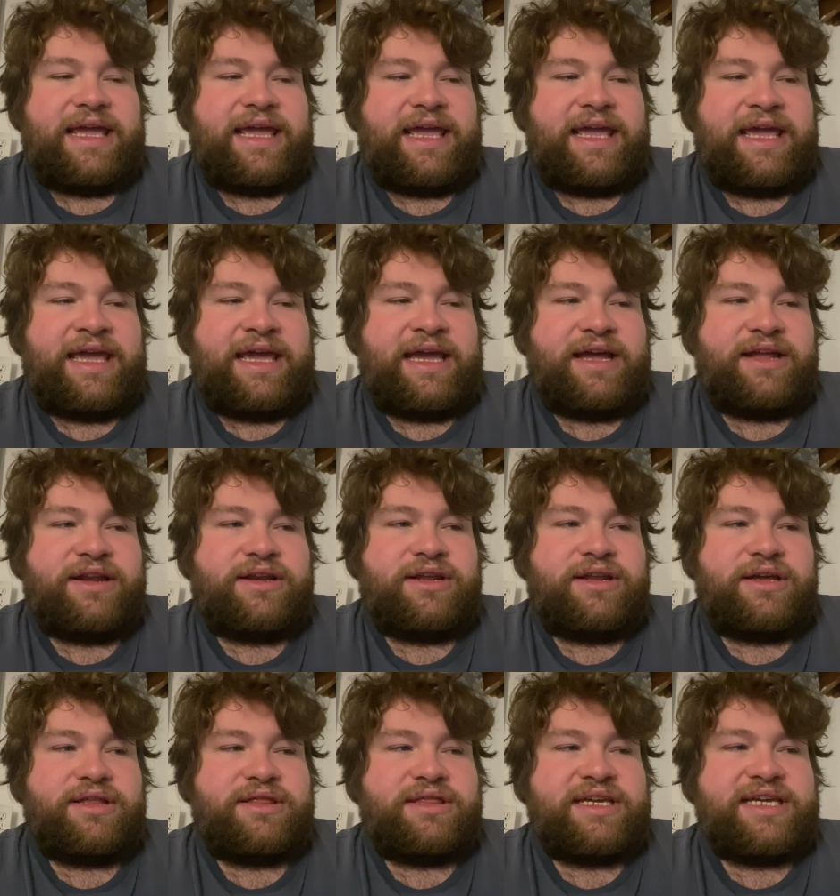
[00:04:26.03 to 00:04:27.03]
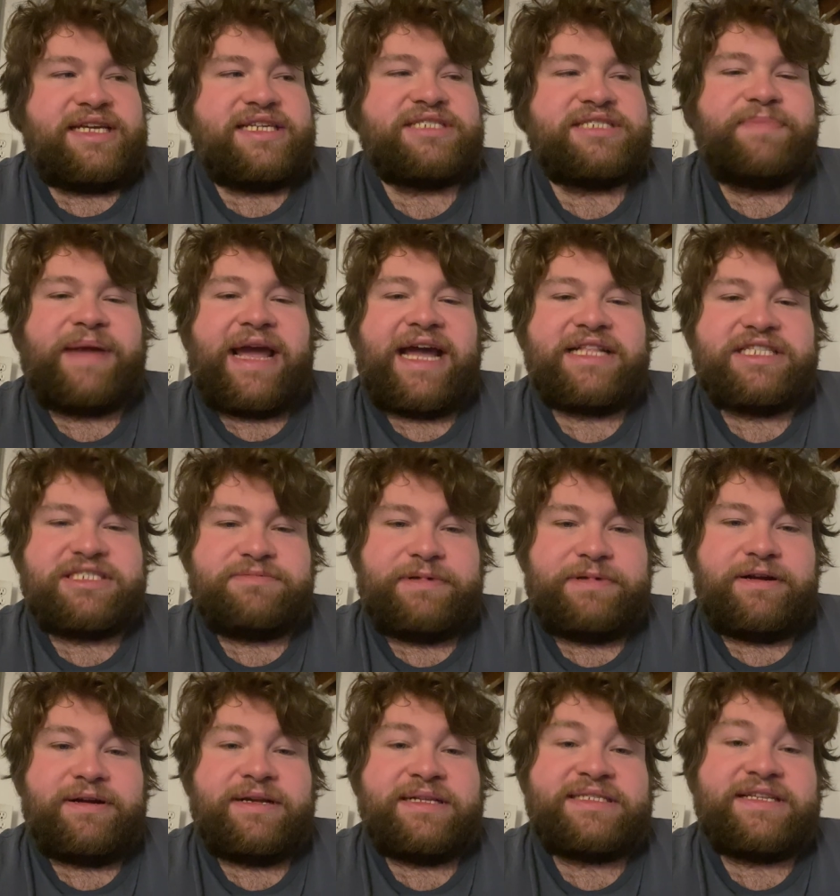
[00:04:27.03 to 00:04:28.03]
And these bad
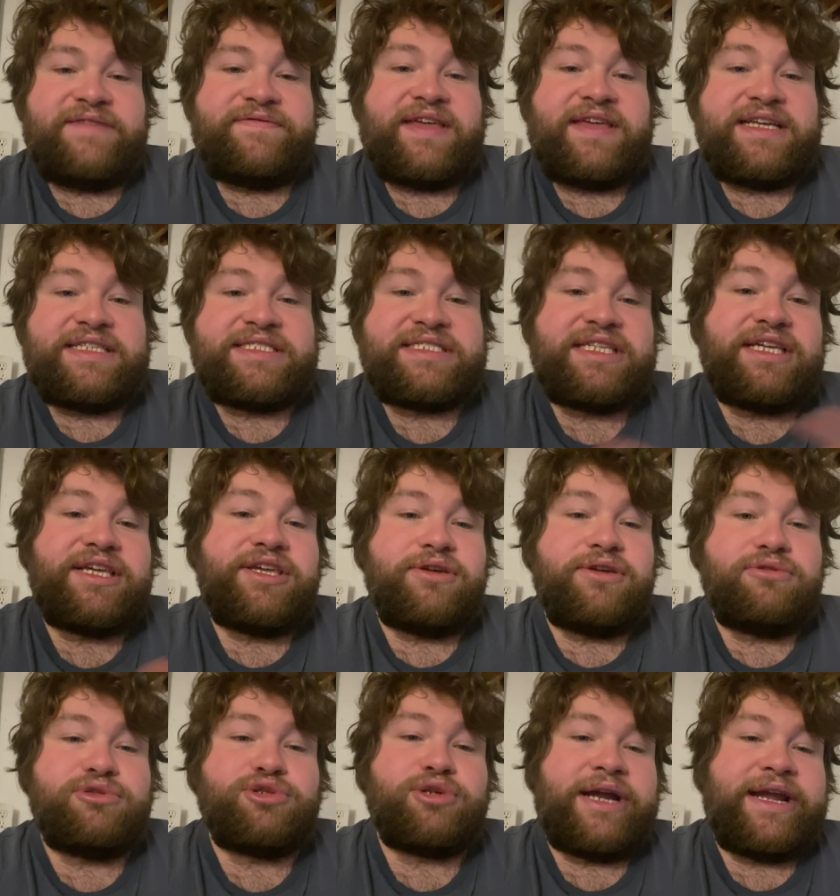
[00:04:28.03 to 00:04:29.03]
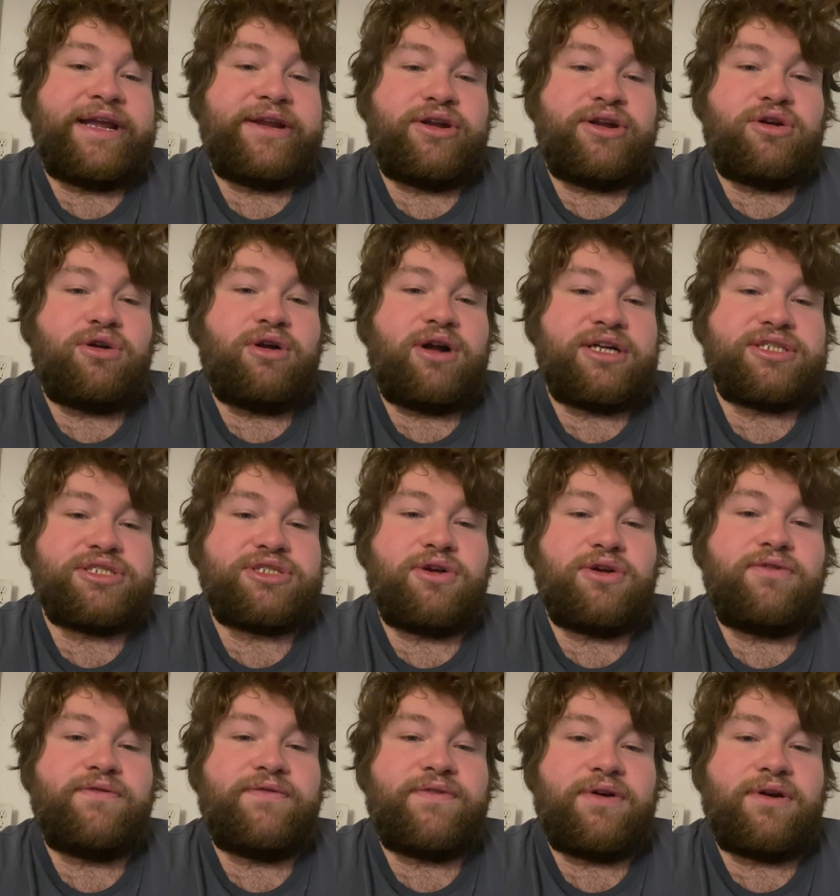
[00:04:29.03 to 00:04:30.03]
spirits, if they see you trying to cross
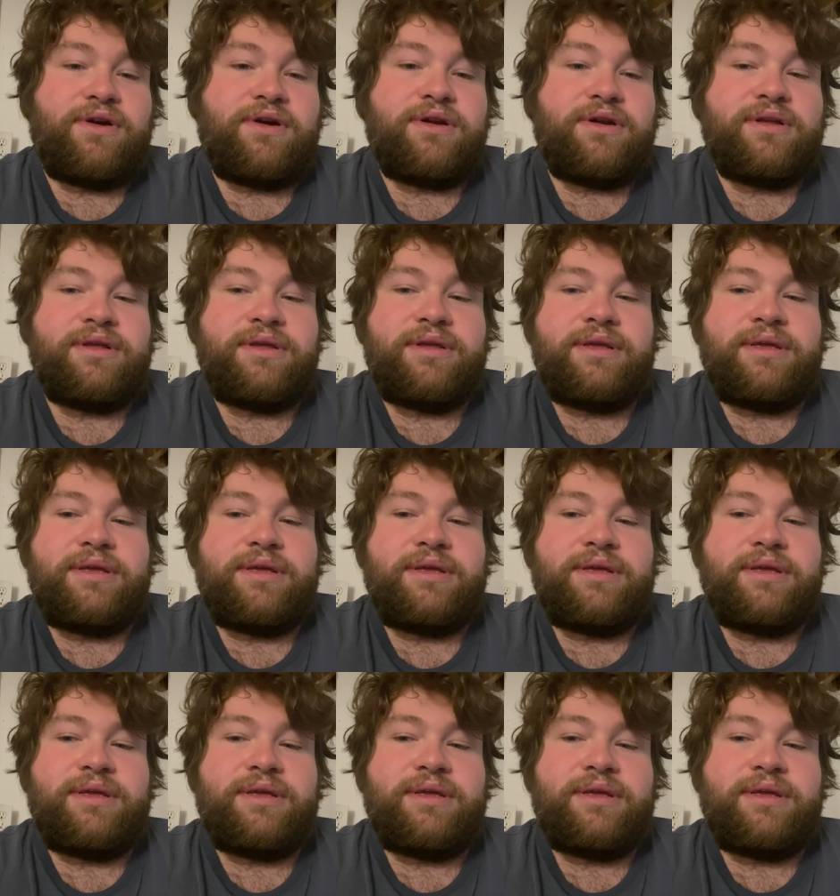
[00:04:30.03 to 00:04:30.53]
over